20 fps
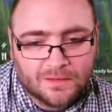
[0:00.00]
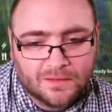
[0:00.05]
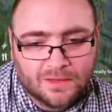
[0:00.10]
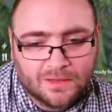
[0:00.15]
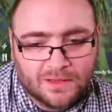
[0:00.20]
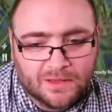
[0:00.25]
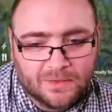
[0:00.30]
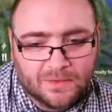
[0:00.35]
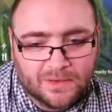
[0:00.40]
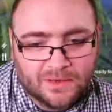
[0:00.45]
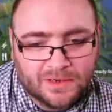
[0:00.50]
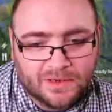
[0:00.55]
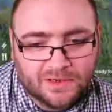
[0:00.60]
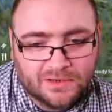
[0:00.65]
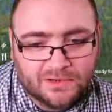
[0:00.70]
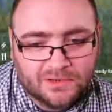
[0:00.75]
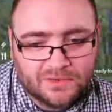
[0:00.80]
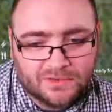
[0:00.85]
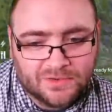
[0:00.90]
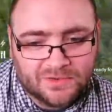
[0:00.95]
There we
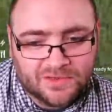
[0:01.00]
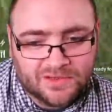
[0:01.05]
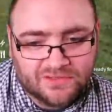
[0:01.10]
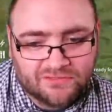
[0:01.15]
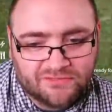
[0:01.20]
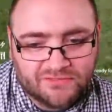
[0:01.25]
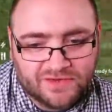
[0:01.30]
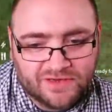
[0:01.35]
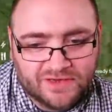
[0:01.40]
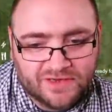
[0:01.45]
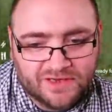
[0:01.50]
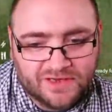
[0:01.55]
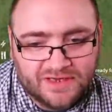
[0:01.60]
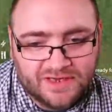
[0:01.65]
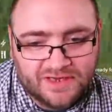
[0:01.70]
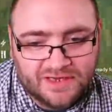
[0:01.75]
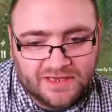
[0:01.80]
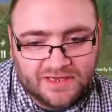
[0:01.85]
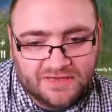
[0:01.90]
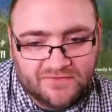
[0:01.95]
go,
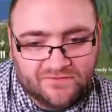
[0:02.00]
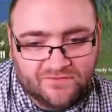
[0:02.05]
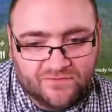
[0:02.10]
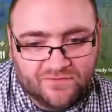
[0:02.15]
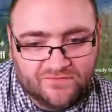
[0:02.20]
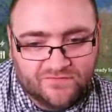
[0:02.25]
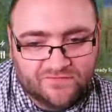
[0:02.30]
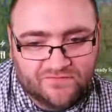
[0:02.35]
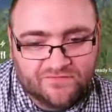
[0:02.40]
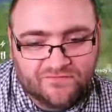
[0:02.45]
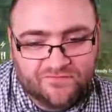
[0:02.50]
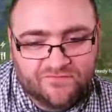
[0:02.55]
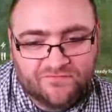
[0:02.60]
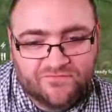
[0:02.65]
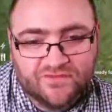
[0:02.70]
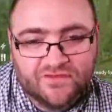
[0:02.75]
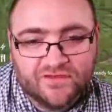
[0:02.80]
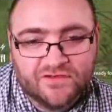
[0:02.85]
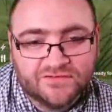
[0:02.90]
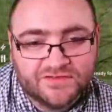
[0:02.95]

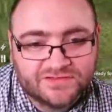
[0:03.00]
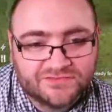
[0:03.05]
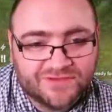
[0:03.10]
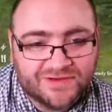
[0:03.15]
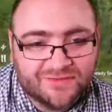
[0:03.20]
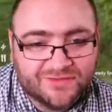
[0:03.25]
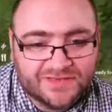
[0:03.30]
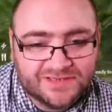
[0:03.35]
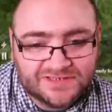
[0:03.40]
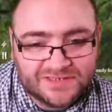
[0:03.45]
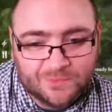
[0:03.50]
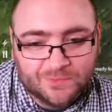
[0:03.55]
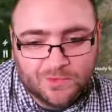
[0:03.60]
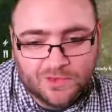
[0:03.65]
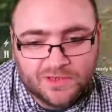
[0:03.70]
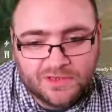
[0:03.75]
2345, it's around here somewhere.